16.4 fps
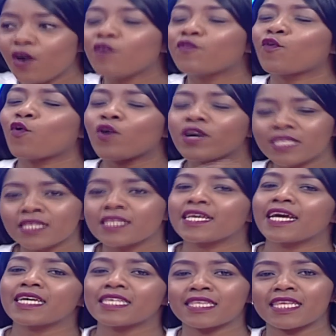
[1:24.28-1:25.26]
of course,
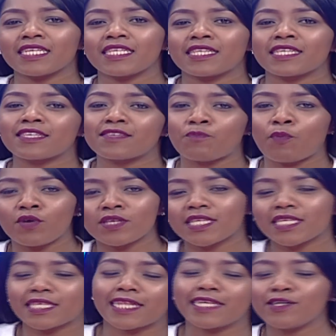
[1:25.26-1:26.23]
yes, there is the
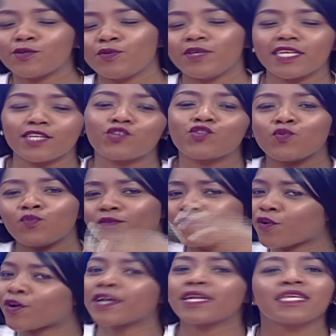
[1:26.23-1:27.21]
sponsor slave queen issue.
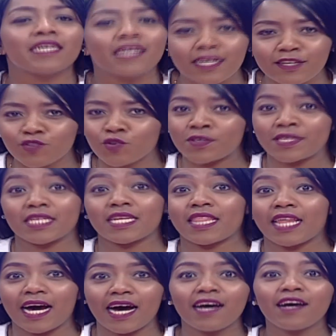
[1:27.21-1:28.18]
We've already exhausted
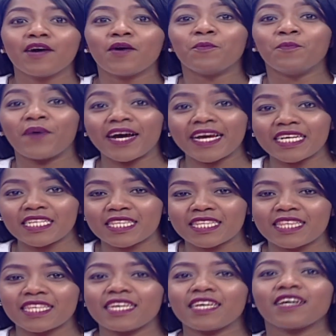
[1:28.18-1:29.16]
that. But it's
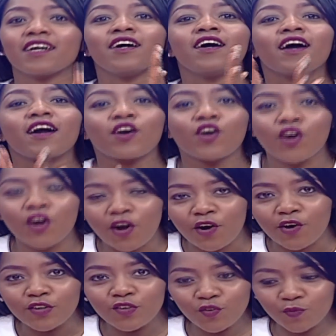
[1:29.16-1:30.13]
the
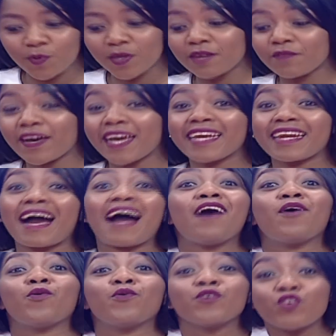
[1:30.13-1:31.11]
girl, you've been invited
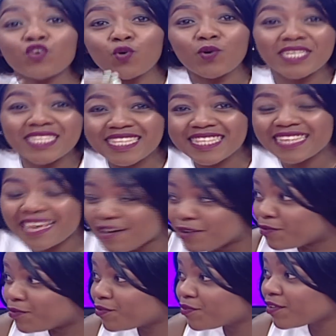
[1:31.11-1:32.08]
out
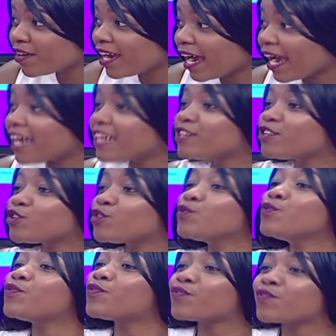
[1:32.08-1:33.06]
yourself, and
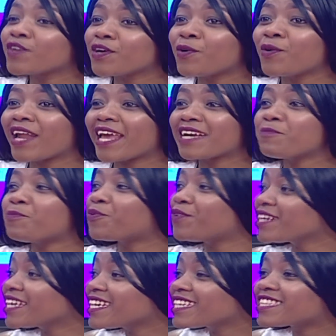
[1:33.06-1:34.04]
you feel like
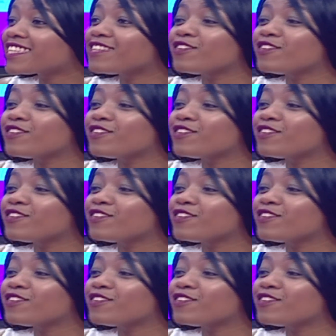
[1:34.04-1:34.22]
bringing